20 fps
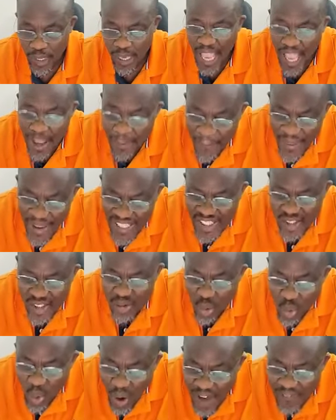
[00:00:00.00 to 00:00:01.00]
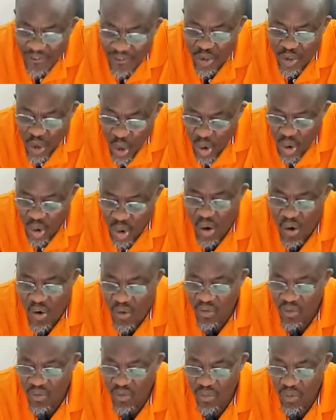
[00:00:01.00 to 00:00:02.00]
A person who have no love
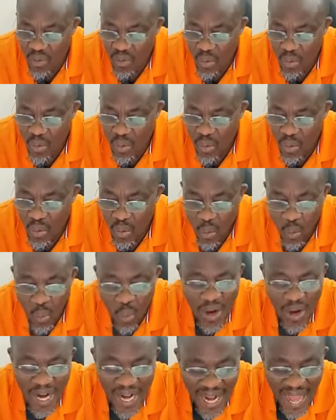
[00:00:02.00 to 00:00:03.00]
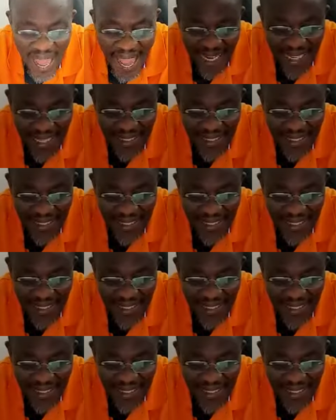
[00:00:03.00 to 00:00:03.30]
will lack.